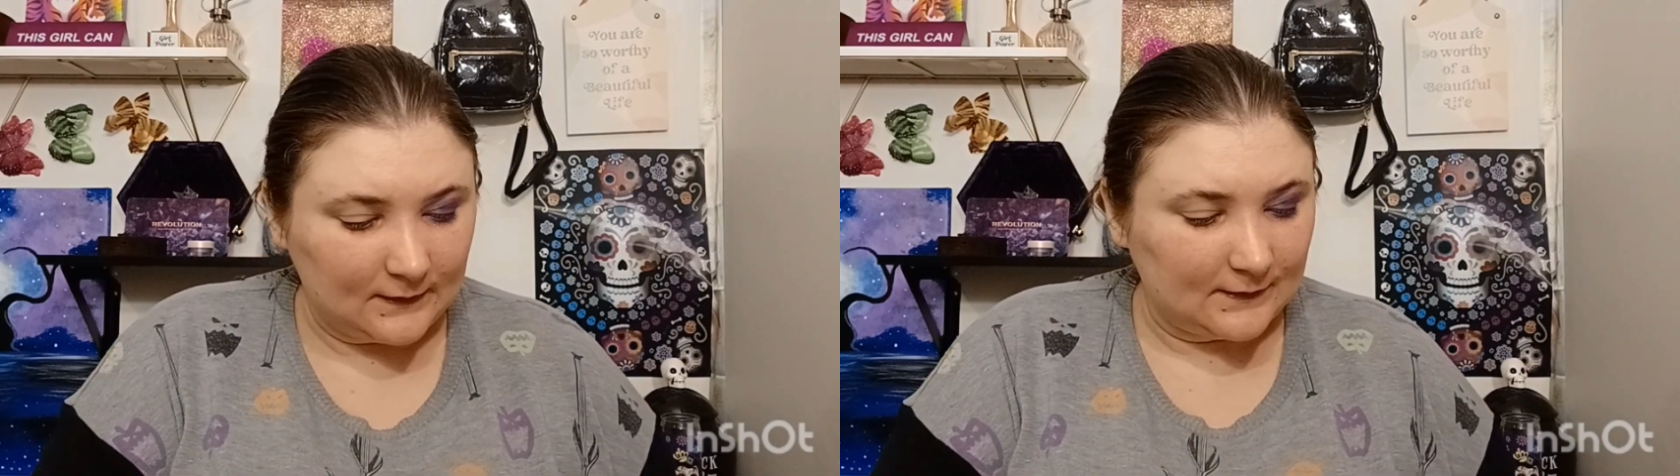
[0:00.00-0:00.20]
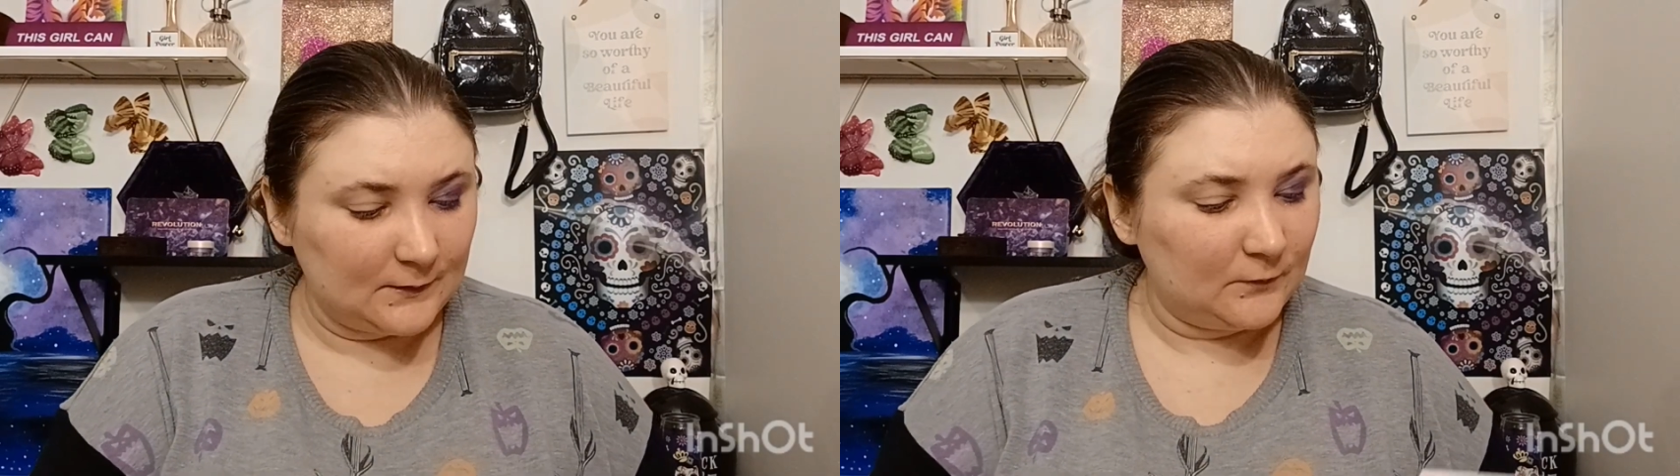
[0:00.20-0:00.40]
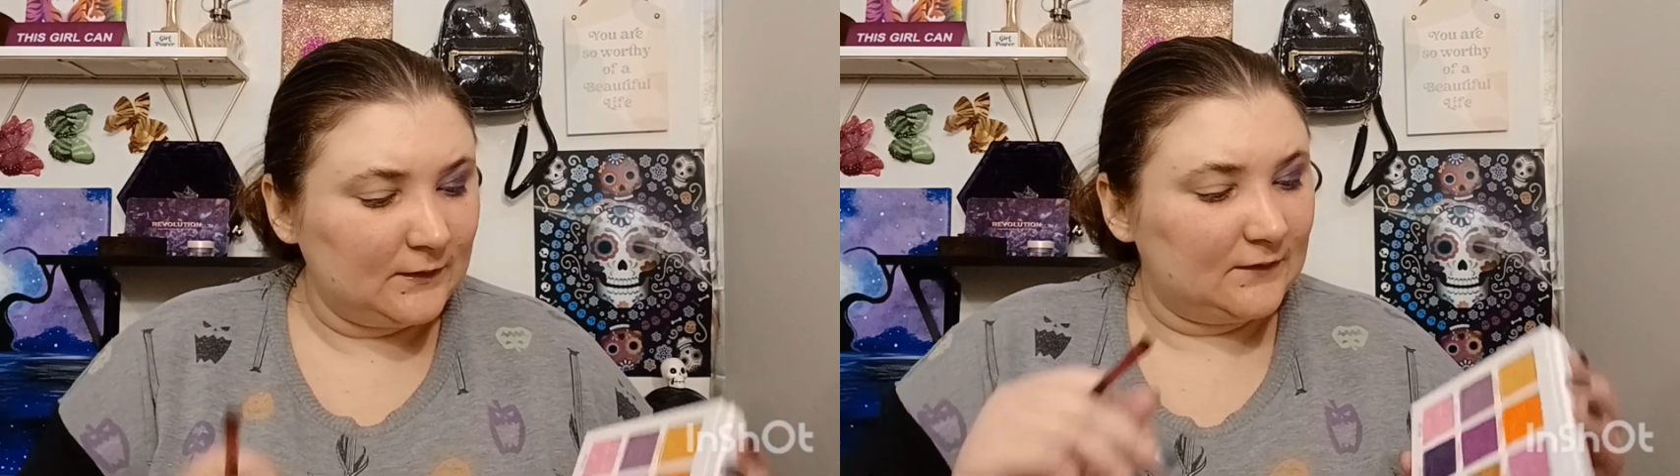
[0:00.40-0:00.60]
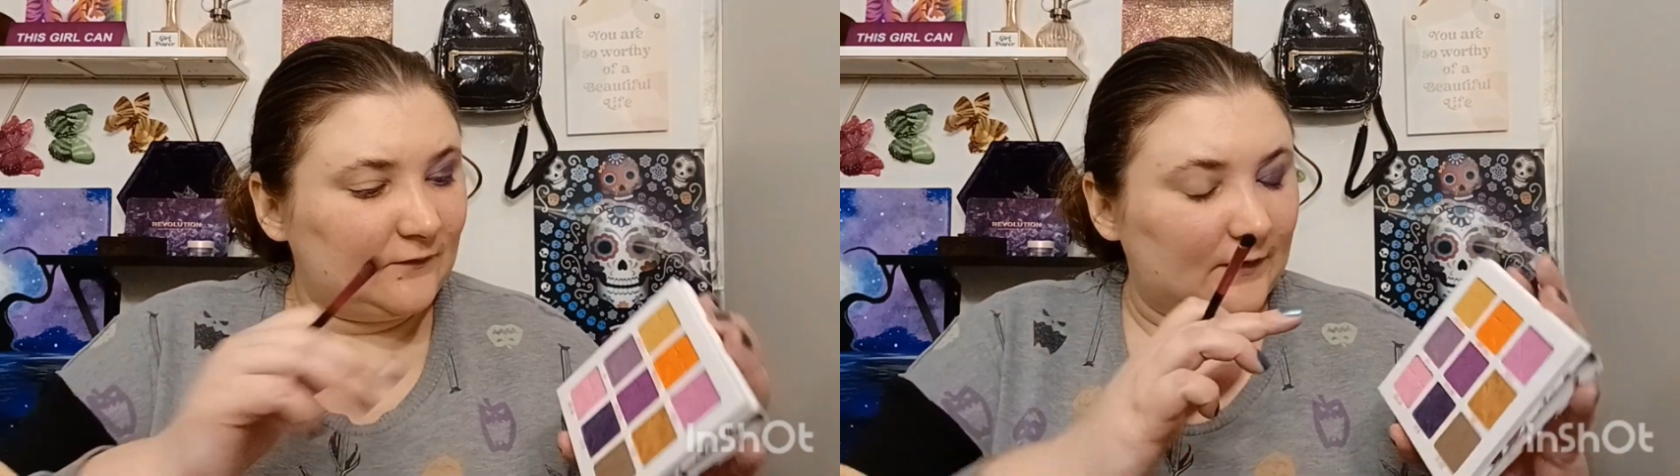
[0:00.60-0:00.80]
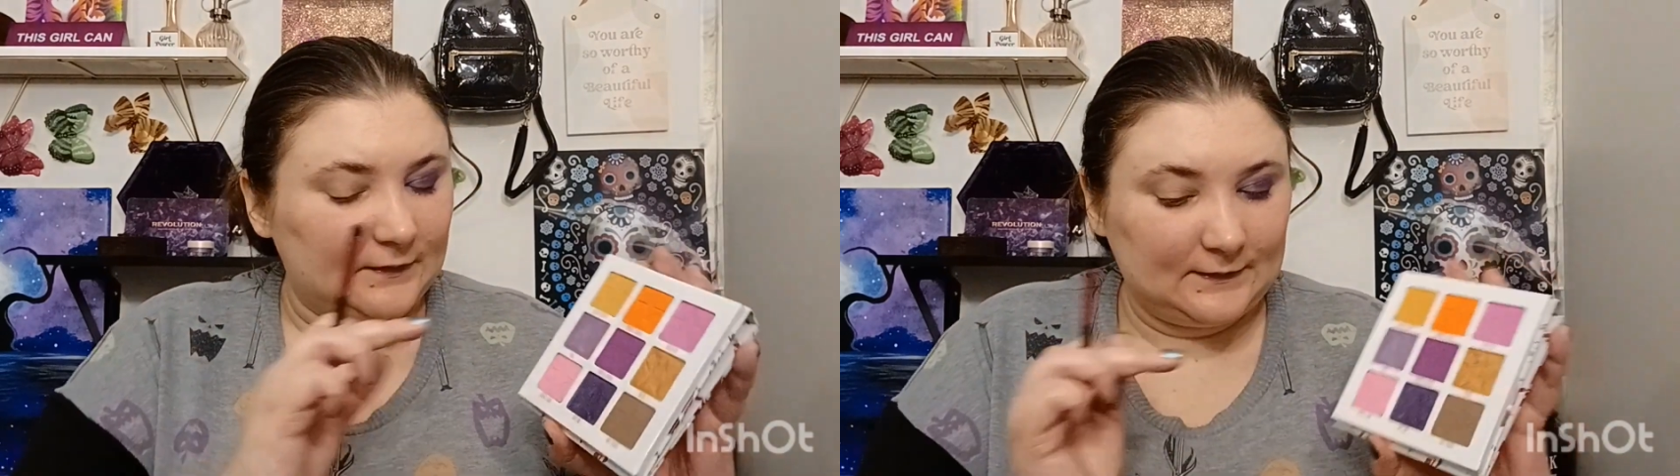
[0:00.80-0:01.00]
This one is
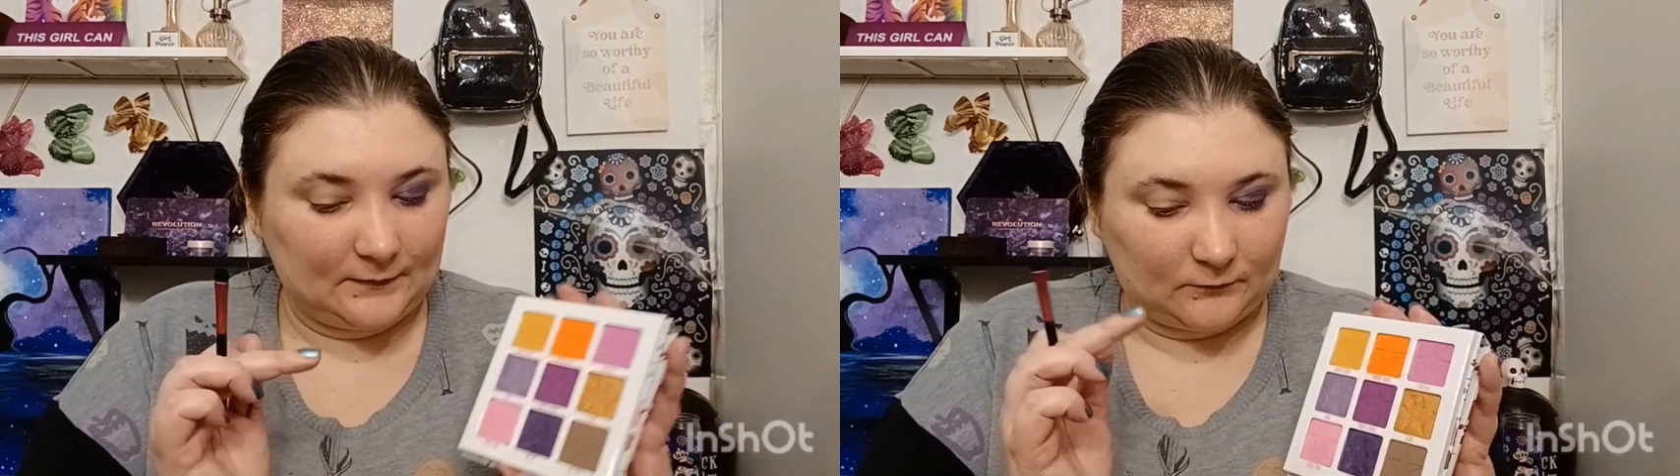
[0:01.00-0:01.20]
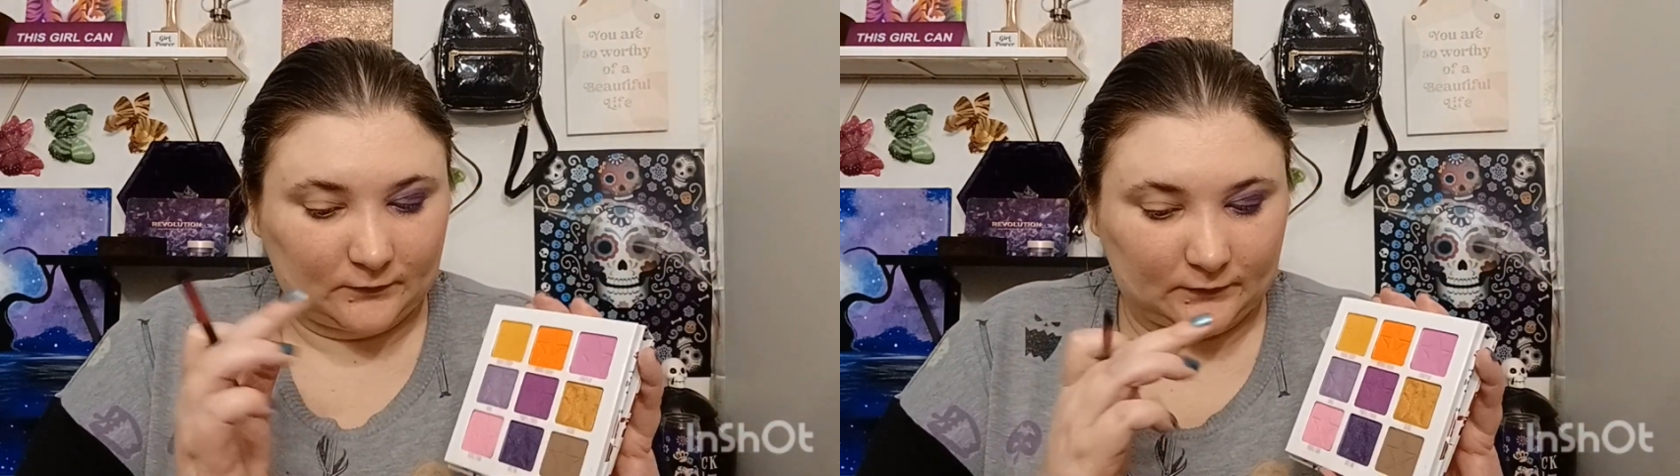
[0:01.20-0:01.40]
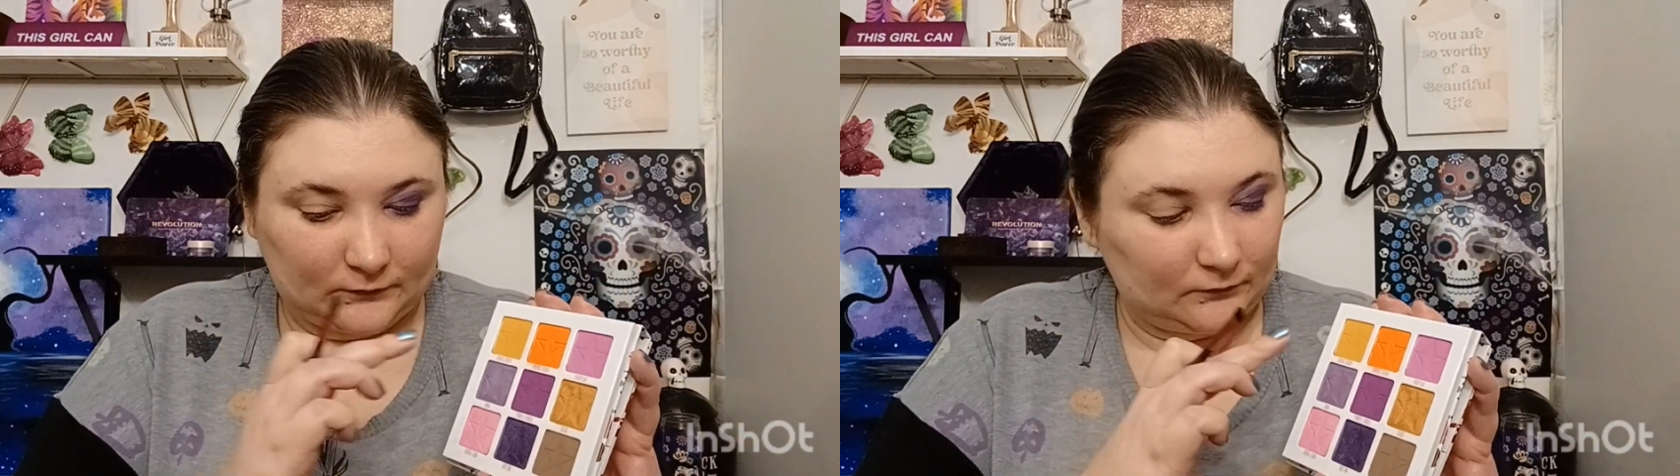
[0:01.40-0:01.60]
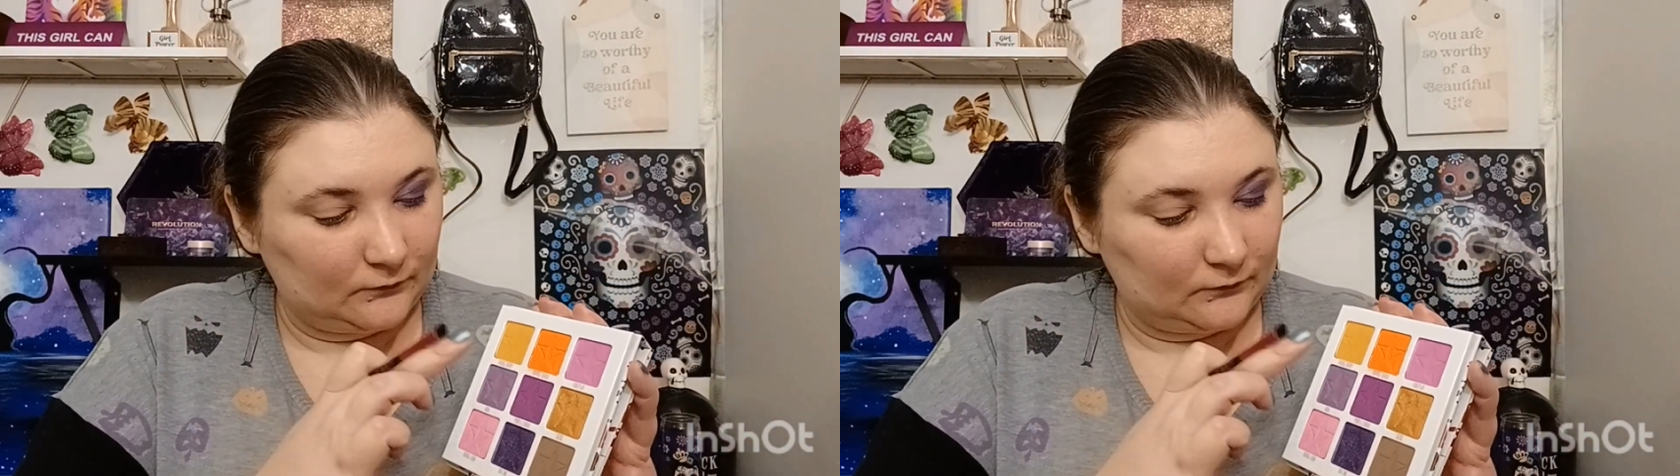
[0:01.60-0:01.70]
very similar.